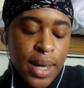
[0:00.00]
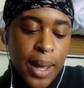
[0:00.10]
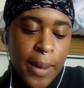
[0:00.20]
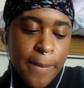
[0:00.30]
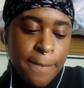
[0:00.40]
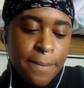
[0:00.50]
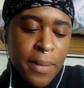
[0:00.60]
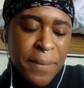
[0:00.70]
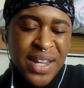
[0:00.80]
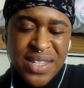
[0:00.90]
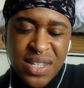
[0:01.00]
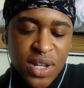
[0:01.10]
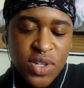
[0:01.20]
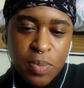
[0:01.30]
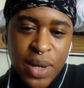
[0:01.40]
But it's
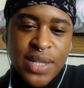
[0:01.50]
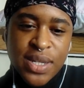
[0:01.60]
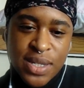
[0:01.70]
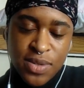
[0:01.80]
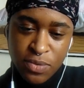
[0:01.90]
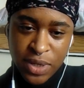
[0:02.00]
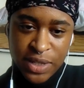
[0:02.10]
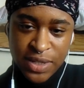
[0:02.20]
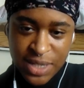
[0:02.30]
such a blessing to really